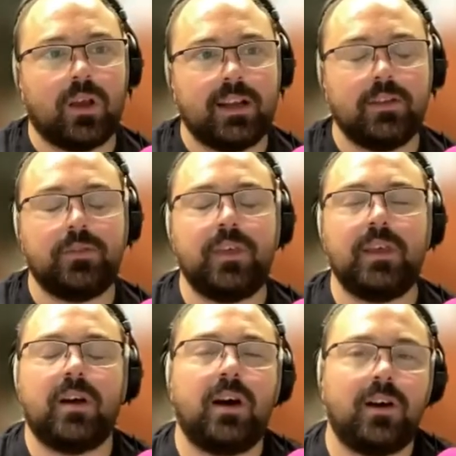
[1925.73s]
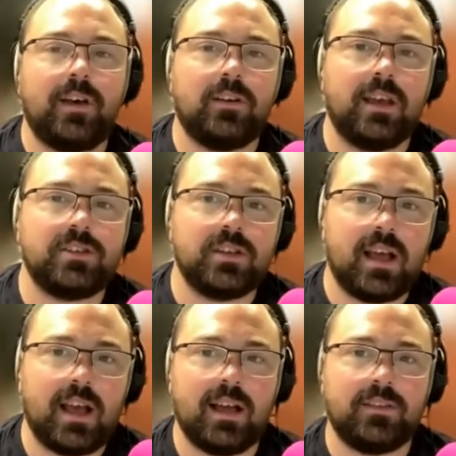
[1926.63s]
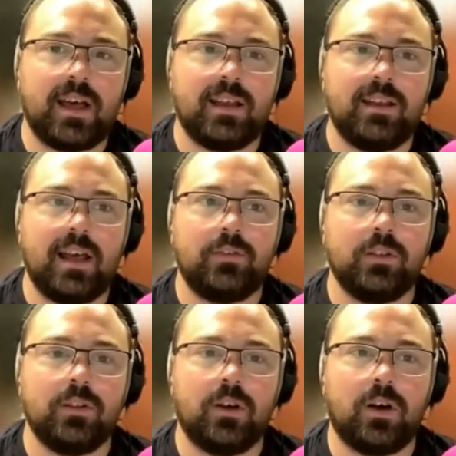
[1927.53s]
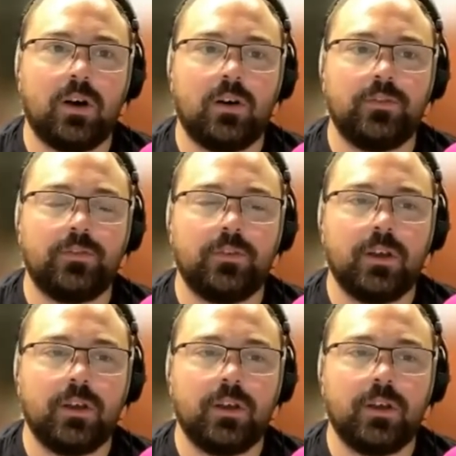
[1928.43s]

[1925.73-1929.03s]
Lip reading: I don't think the Heart Foundation had that level of,